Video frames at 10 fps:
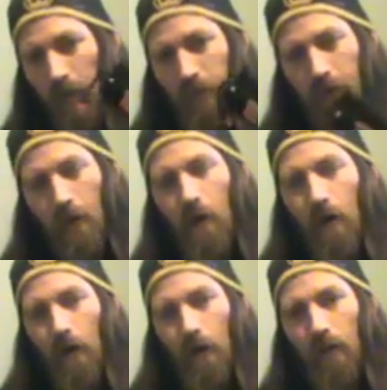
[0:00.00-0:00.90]
just go
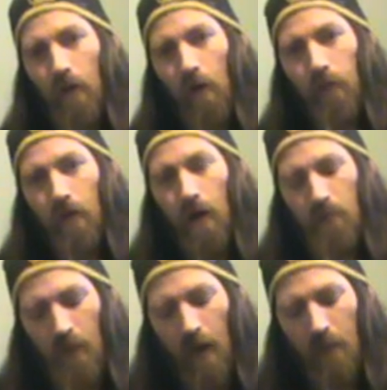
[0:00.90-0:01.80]
on an overnight
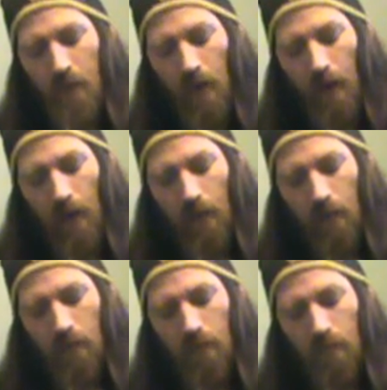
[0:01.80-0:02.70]
backpacking
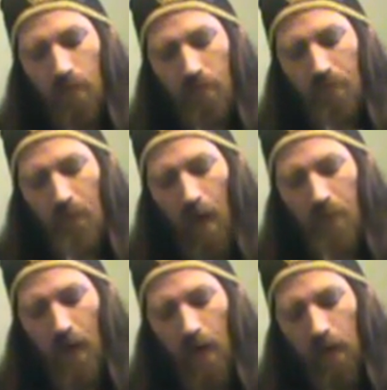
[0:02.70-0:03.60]

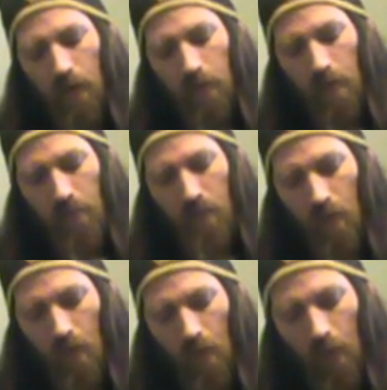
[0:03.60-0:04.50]
trip,
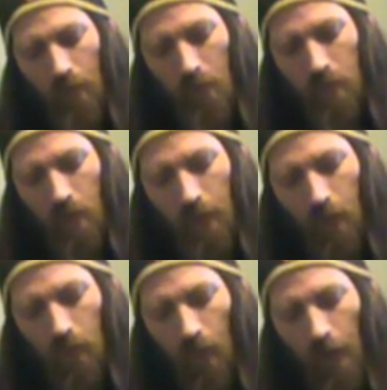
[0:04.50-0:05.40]
or if I'm trying to go
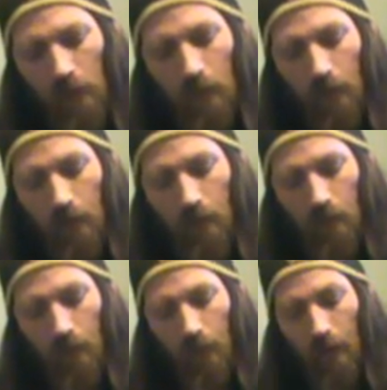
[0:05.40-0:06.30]
light like
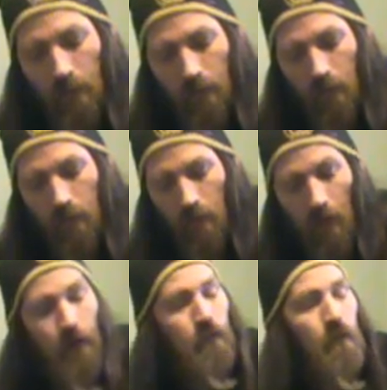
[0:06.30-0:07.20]
I was
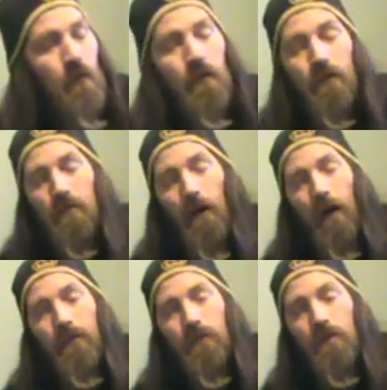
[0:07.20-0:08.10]
trying to on this
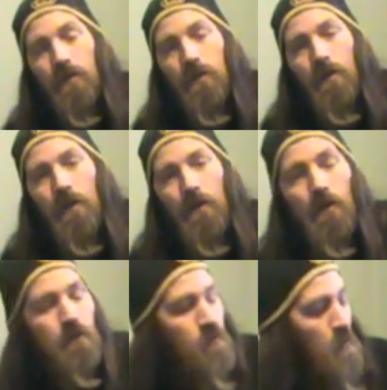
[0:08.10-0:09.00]
last
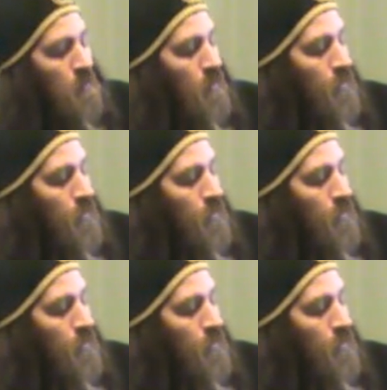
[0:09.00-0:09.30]
trip to the